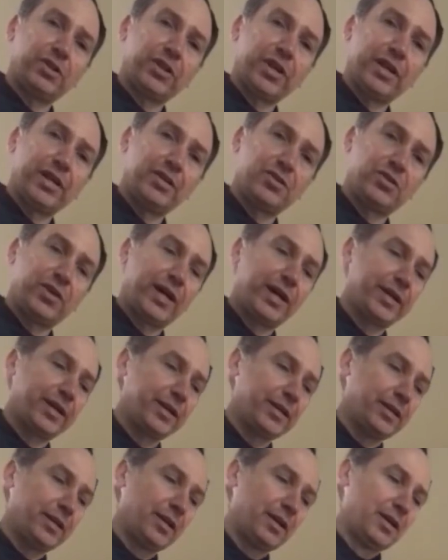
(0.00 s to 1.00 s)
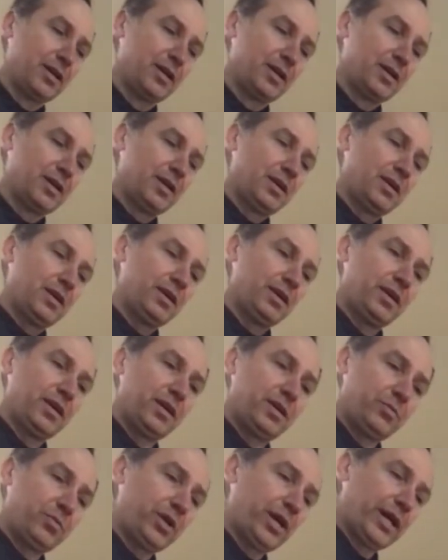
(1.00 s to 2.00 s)
tennis racket
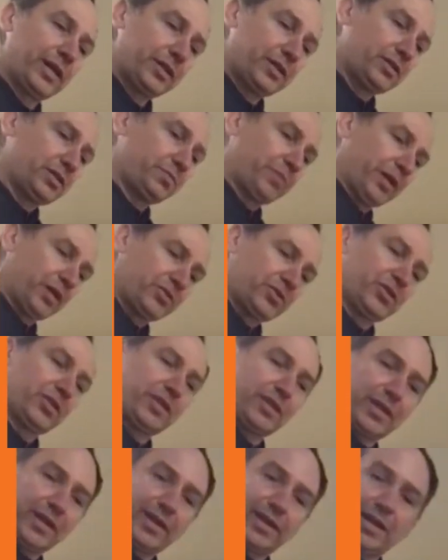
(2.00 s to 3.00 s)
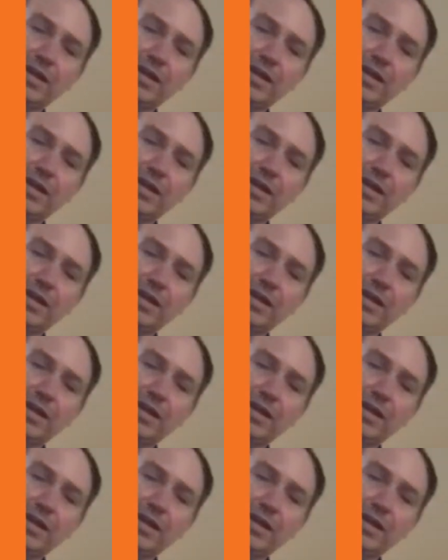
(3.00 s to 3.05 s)
and practice bouncing that